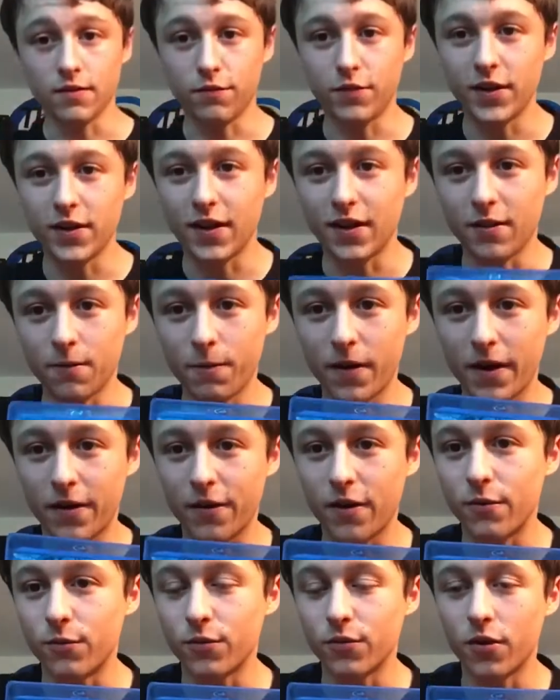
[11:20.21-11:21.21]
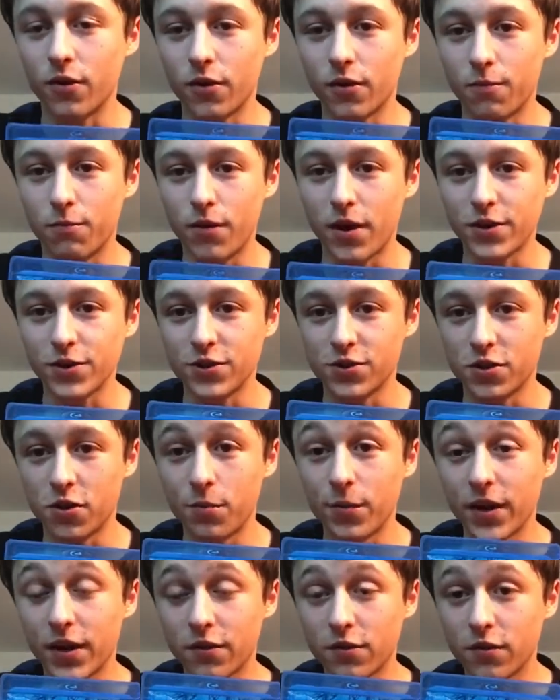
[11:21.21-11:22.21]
really like the background with all the branches coming in.